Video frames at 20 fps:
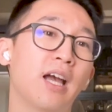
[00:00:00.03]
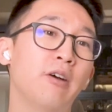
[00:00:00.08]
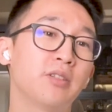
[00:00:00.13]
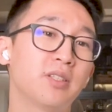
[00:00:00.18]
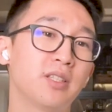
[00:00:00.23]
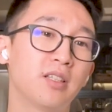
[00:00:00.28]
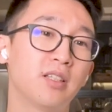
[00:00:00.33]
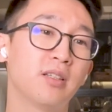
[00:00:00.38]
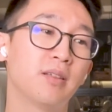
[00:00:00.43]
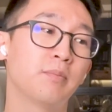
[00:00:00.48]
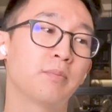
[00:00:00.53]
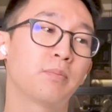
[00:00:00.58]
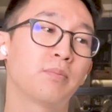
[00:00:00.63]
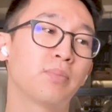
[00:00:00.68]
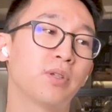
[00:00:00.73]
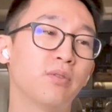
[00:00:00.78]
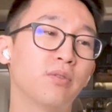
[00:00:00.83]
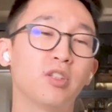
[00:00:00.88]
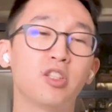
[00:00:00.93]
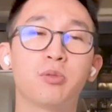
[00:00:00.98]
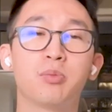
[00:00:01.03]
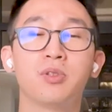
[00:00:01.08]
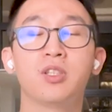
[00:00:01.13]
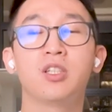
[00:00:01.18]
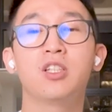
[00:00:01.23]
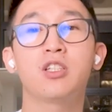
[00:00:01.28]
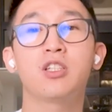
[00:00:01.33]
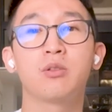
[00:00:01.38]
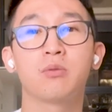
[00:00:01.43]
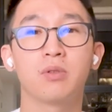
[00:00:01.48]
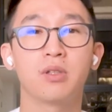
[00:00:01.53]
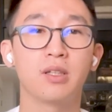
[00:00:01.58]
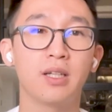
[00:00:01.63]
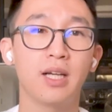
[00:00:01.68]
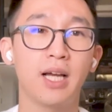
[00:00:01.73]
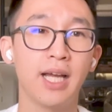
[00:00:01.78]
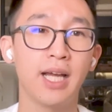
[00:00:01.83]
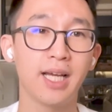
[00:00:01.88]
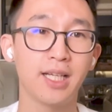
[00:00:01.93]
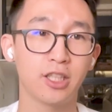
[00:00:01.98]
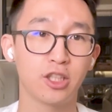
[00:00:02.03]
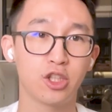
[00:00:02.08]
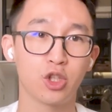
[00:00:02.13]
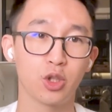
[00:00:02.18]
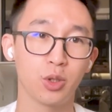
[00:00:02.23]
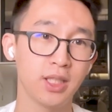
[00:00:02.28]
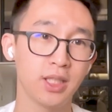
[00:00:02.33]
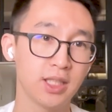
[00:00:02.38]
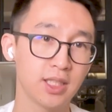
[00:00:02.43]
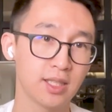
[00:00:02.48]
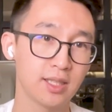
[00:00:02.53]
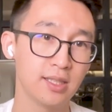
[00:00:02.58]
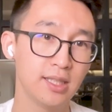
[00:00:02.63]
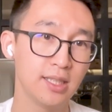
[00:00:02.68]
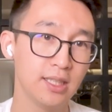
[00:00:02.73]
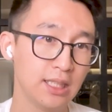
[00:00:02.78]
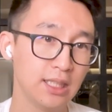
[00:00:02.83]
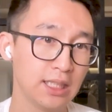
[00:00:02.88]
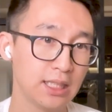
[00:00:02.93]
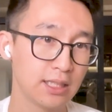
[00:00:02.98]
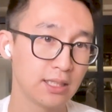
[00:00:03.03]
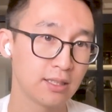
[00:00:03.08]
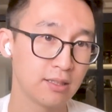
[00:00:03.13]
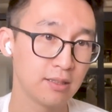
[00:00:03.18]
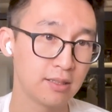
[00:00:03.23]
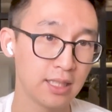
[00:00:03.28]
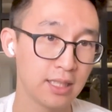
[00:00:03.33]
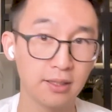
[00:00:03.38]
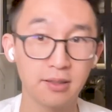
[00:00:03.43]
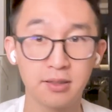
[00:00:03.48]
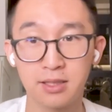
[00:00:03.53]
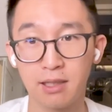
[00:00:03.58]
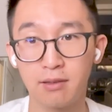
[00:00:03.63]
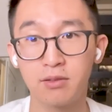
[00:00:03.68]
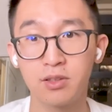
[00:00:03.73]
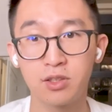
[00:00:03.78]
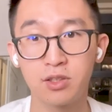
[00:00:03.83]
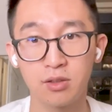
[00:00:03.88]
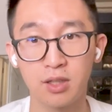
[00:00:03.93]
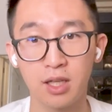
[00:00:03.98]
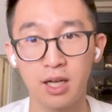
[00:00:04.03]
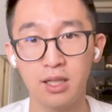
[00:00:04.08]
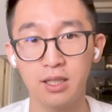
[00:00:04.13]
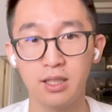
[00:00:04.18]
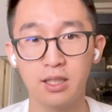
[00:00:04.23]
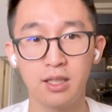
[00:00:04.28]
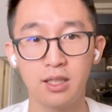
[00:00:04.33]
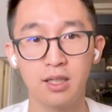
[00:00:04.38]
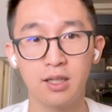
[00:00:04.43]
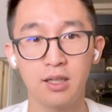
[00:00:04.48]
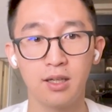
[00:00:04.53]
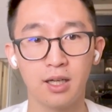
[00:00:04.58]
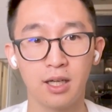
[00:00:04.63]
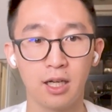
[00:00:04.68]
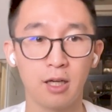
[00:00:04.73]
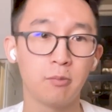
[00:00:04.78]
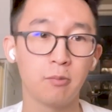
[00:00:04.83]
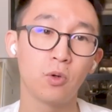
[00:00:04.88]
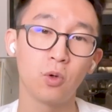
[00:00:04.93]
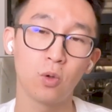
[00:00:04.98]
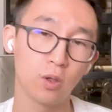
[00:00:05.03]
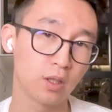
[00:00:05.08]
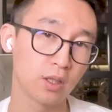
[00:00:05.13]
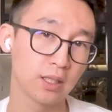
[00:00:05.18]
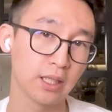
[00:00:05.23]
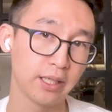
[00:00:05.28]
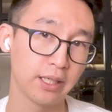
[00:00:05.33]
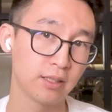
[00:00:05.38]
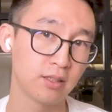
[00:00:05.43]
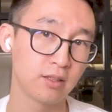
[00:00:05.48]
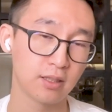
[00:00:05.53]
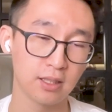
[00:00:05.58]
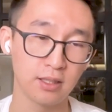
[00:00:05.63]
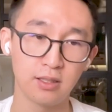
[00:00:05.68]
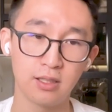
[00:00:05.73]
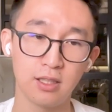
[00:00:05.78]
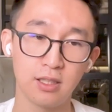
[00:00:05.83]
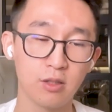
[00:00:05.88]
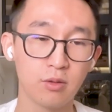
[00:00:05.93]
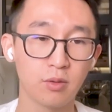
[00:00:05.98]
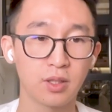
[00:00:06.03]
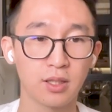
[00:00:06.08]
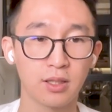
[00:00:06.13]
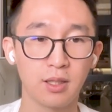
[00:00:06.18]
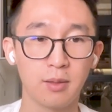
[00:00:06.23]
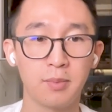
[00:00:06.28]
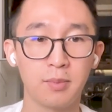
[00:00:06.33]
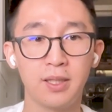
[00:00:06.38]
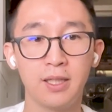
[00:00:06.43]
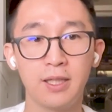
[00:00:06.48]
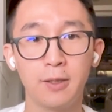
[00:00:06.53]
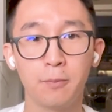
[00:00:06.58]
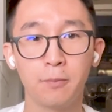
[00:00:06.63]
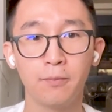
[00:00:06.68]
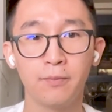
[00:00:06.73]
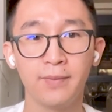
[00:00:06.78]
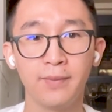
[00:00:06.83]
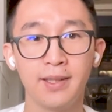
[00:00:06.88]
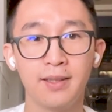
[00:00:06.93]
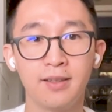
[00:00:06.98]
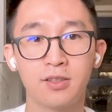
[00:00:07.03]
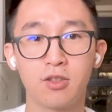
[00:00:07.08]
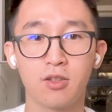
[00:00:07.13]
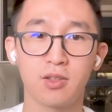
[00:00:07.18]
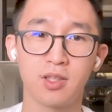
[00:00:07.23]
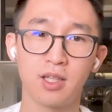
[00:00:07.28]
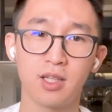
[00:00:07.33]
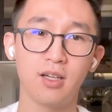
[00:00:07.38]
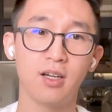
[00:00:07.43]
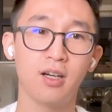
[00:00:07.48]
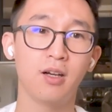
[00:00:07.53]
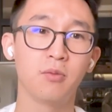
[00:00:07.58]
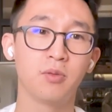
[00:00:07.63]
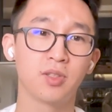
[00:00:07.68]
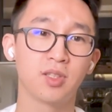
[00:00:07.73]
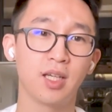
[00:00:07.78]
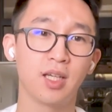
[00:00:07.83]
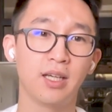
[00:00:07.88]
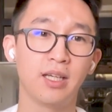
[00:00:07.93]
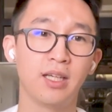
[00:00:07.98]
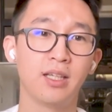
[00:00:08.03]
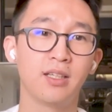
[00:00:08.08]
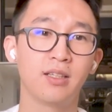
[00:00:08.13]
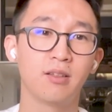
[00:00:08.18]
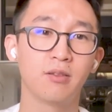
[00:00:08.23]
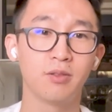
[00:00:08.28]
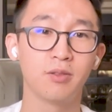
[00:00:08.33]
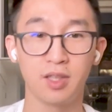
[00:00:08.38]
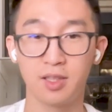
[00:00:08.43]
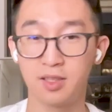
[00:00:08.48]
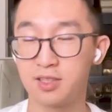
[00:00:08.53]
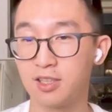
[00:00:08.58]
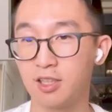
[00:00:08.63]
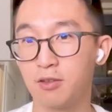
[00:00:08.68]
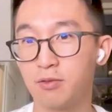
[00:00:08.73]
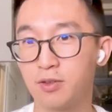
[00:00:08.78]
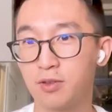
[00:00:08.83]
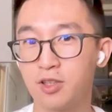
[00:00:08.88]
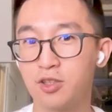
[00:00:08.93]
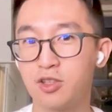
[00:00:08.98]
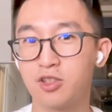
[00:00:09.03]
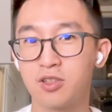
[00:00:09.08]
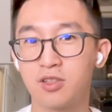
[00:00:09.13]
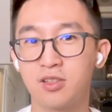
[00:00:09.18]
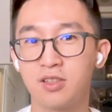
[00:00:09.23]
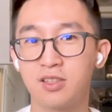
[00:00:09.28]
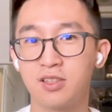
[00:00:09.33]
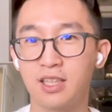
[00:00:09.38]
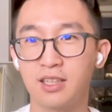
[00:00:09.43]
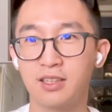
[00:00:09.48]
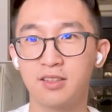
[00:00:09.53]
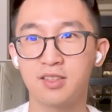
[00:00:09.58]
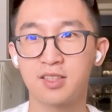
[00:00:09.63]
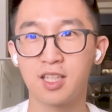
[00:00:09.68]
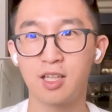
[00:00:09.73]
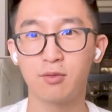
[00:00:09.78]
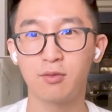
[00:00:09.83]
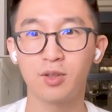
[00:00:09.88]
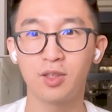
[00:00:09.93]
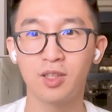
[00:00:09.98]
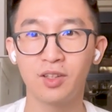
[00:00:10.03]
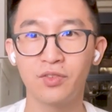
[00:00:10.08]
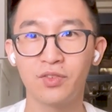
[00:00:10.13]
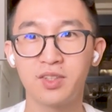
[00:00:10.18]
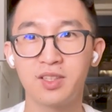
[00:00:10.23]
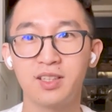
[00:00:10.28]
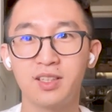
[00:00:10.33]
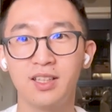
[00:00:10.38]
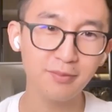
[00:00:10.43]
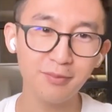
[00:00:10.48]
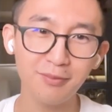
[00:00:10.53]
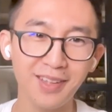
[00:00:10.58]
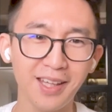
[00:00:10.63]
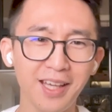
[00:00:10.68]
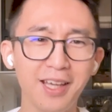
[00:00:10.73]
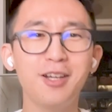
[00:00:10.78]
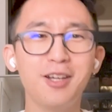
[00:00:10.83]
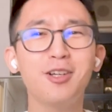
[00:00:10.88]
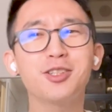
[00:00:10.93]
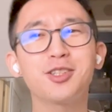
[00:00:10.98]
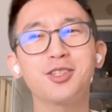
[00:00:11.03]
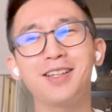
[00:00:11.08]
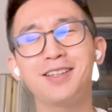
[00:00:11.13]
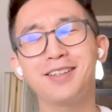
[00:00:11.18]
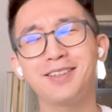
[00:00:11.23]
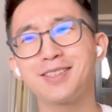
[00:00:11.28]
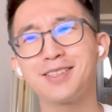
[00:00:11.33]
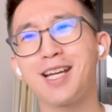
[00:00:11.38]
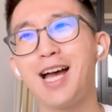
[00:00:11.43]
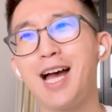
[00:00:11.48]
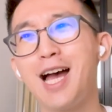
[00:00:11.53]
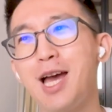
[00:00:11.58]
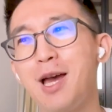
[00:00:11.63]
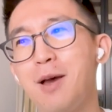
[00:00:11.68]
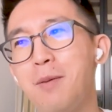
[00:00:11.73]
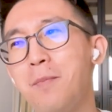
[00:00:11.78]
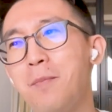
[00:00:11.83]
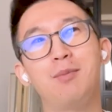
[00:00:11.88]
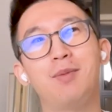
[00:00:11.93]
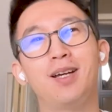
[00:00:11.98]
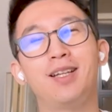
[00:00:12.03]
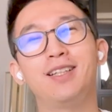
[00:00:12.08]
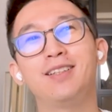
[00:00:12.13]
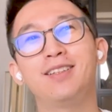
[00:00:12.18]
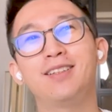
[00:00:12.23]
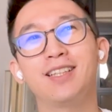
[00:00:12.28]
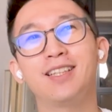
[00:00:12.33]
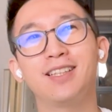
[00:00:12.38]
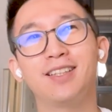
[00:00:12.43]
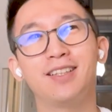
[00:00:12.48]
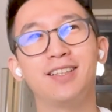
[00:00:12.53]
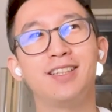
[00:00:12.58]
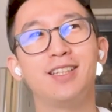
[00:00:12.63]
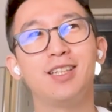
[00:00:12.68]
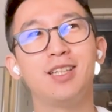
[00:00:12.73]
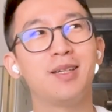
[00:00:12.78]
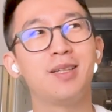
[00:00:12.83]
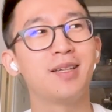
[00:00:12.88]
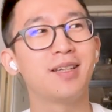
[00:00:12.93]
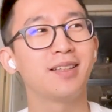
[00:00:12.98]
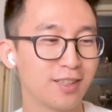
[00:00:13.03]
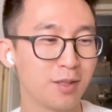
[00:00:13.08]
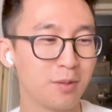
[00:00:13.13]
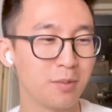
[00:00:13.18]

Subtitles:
was in a privileged position where I had a choice to take the severance or not, or like to continue with the company. So I was like, oh, was I selfish to take the severance? And also at the time, I didn't think the